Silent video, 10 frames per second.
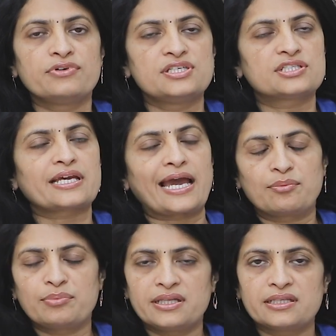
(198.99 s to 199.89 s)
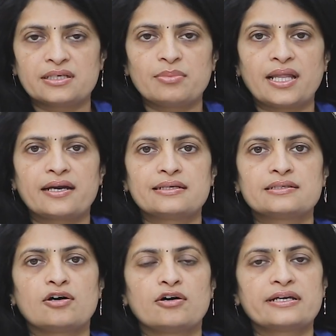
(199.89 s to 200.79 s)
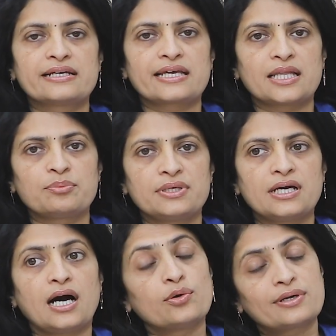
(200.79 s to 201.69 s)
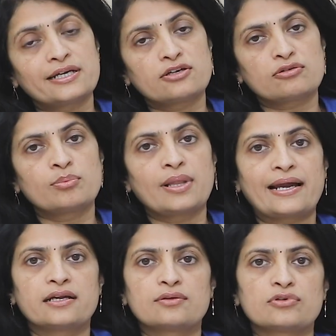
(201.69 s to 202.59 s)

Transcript: which can be in the bladder or it can be an outlet of bladder,